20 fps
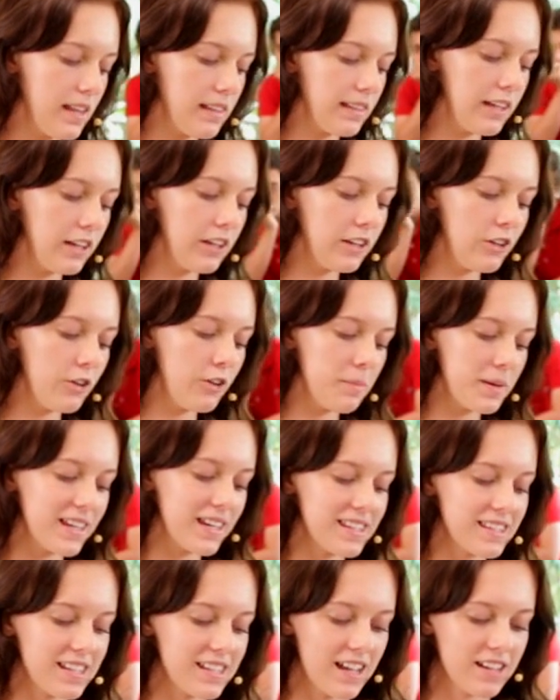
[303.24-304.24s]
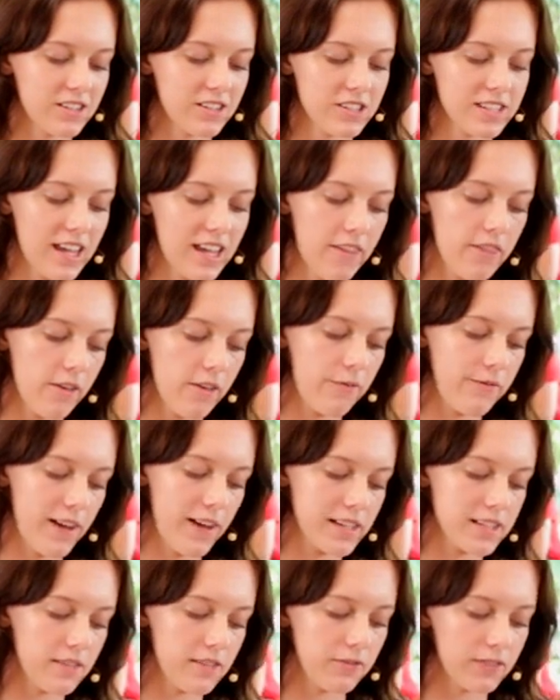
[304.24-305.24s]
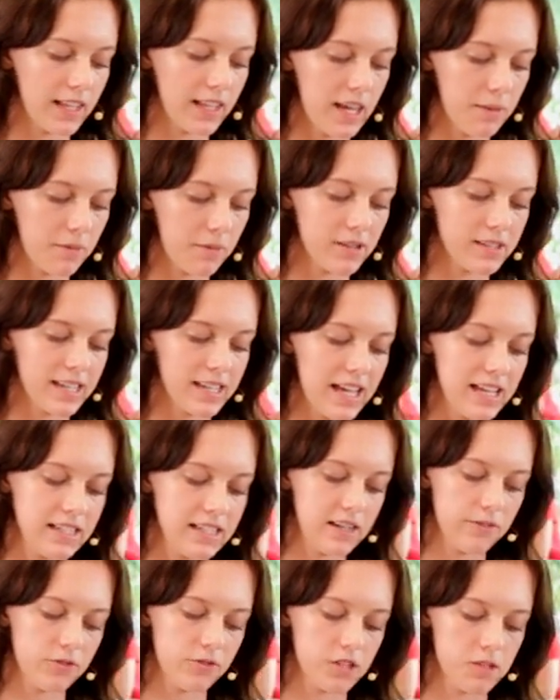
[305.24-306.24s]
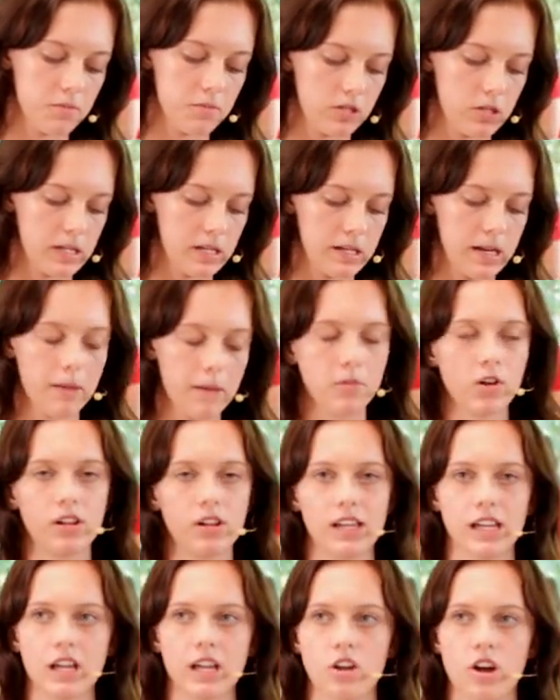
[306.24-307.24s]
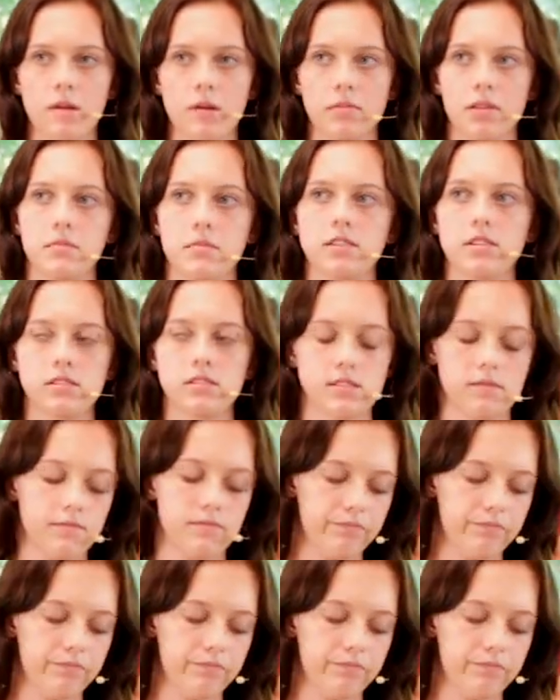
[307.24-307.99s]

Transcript: Little Lou begins to understand the effects of labels and difference between name-calling and compliments.